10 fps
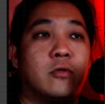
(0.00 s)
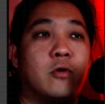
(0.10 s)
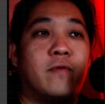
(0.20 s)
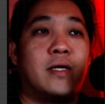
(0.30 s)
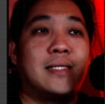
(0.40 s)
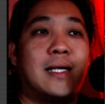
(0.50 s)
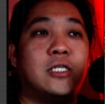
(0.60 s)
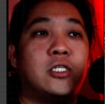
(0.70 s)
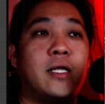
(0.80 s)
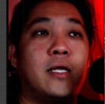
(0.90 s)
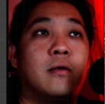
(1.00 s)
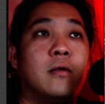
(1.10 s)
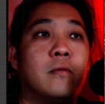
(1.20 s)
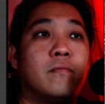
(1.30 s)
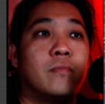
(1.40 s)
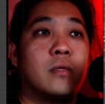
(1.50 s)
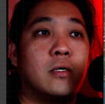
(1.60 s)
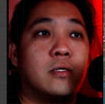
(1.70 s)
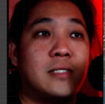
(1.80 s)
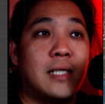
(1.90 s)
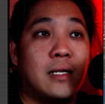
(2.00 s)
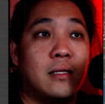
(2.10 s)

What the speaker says: over at Zalishne. Zalishne,